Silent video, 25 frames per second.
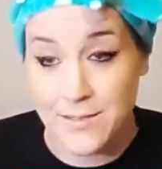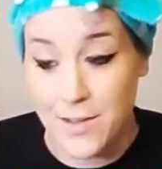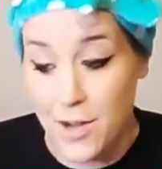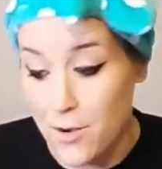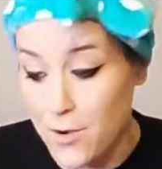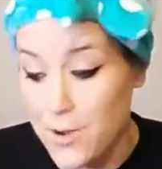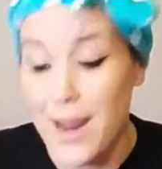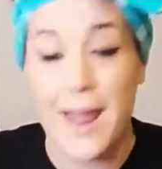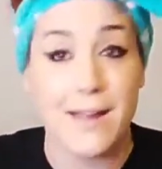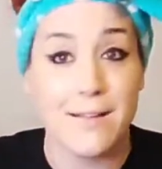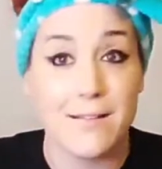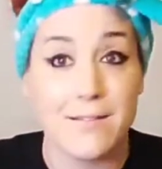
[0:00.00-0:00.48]

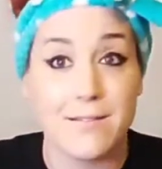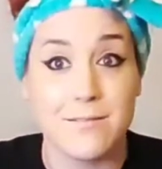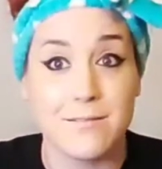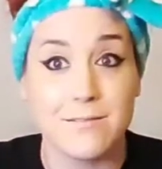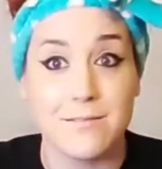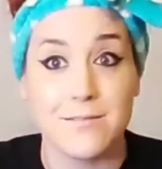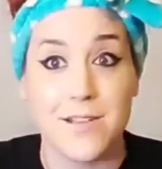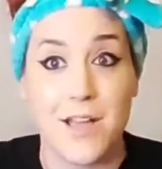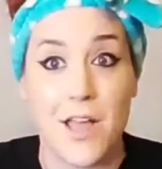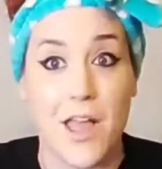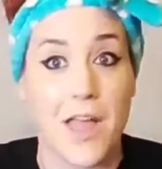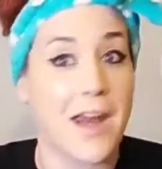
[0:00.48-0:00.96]
okay?
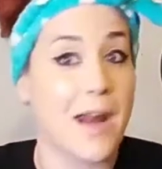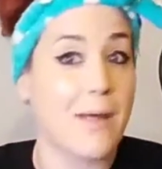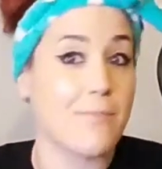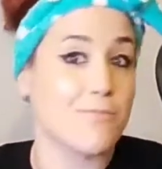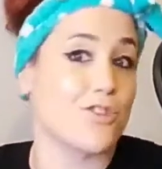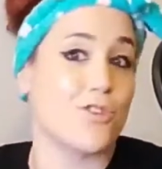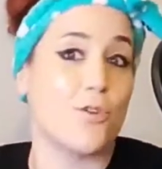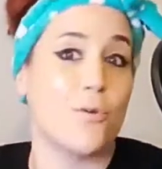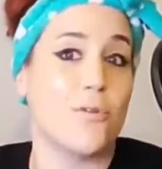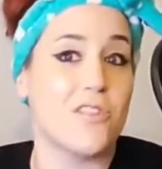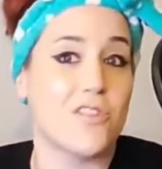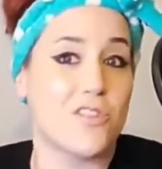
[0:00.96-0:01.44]
And I'm
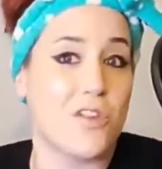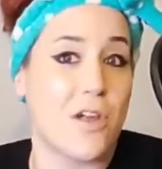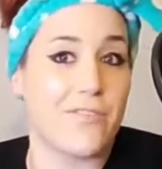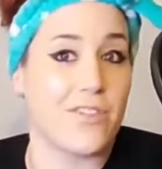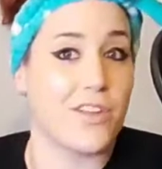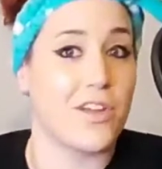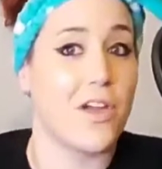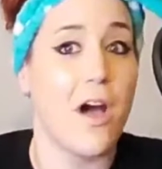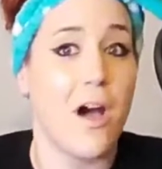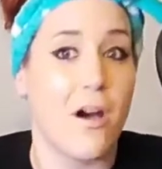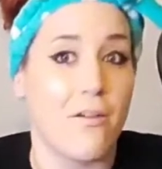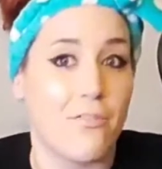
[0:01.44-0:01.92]
just doing this off
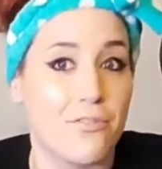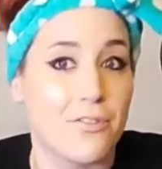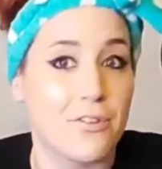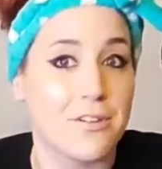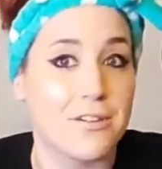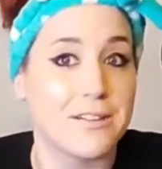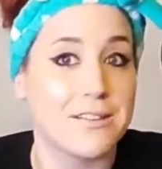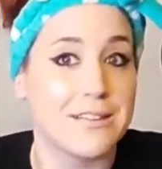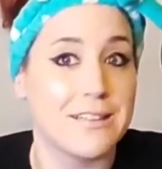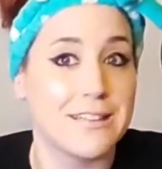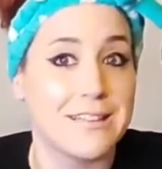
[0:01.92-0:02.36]
the cuff.